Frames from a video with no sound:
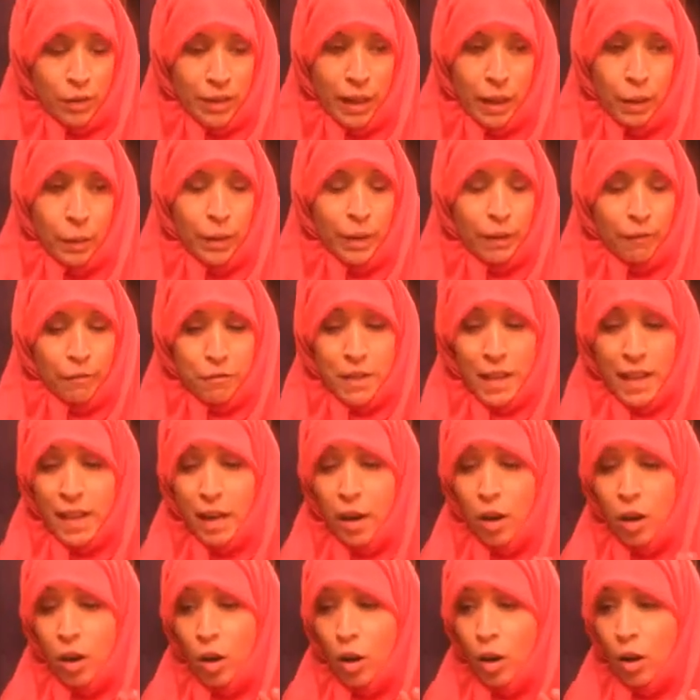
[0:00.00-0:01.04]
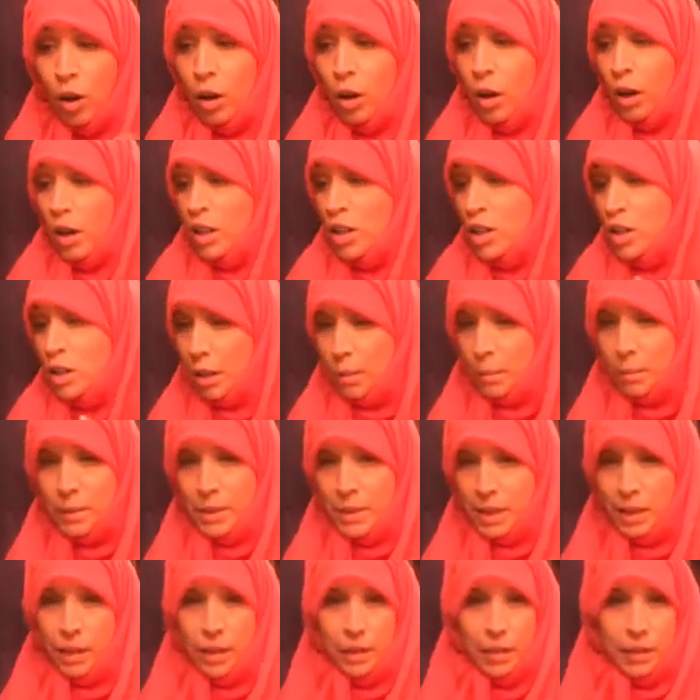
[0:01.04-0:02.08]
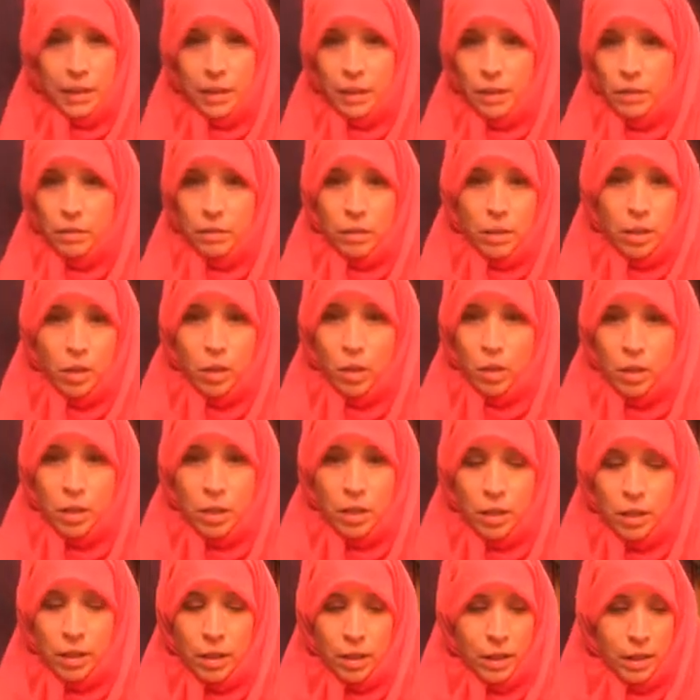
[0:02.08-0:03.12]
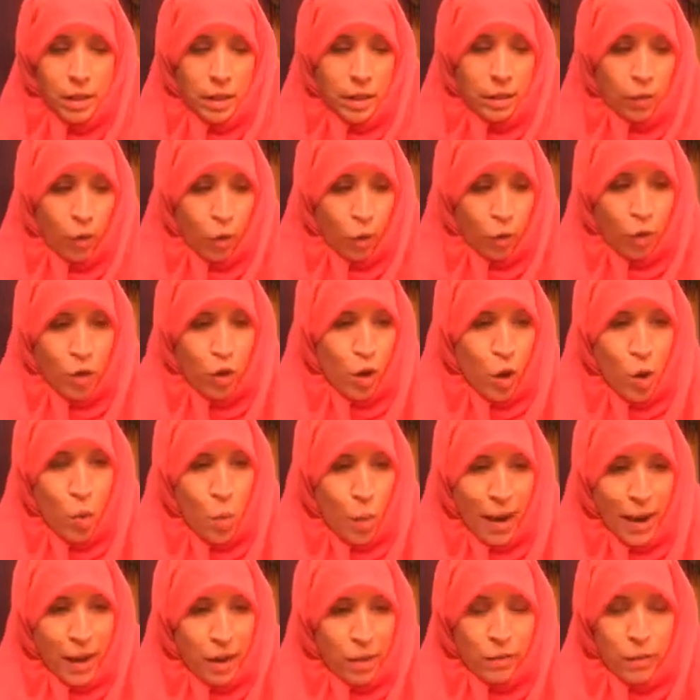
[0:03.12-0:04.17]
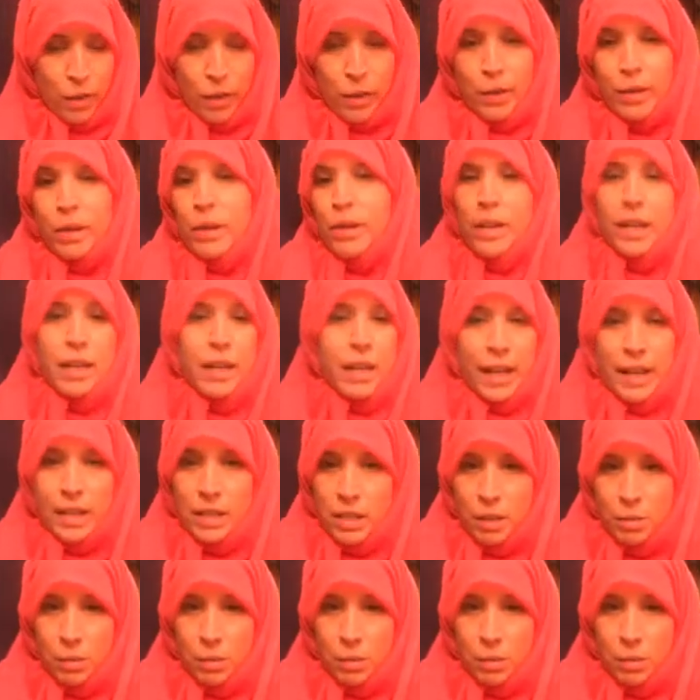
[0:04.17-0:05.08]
Now, if they are somebody that I think, God, I've got no way of connecting